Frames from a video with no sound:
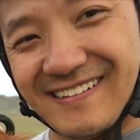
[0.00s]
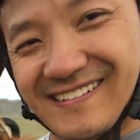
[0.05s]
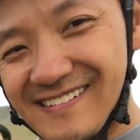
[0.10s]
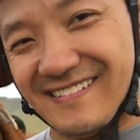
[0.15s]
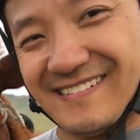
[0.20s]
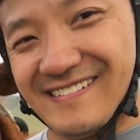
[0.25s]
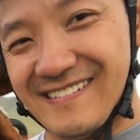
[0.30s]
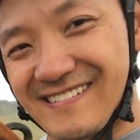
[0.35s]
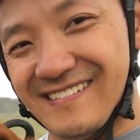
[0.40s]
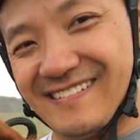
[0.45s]

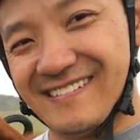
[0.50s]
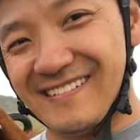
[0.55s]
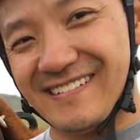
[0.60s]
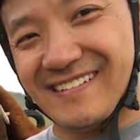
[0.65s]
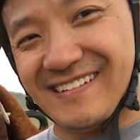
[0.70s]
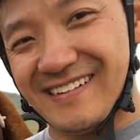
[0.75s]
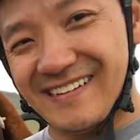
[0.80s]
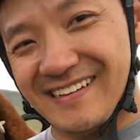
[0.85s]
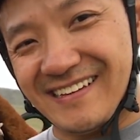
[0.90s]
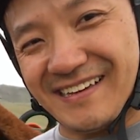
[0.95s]
Oh.
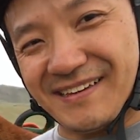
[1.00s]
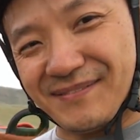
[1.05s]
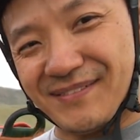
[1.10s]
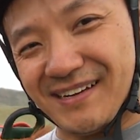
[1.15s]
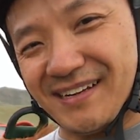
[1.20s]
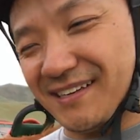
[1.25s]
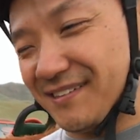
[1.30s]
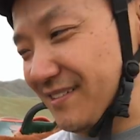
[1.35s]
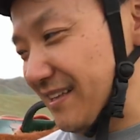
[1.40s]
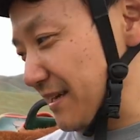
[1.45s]
Hey
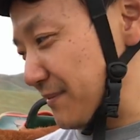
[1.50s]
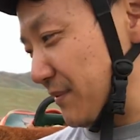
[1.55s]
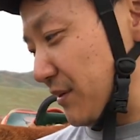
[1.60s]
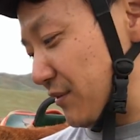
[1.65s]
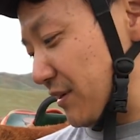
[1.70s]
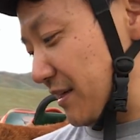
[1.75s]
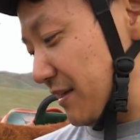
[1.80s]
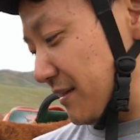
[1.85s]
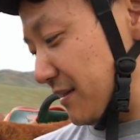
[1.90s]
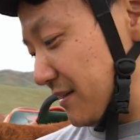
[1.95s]
buddy, you like
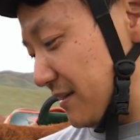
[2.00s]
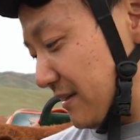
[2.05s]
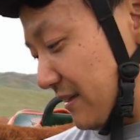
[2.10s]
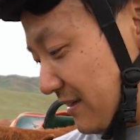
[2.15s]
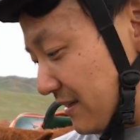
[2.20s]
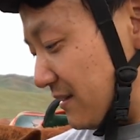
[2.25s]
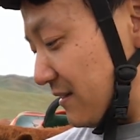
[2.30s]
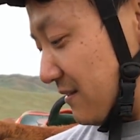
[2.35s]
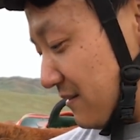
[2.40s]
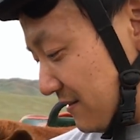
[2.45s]
me, right?
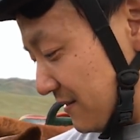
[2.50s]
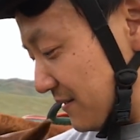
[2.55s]
Yeah?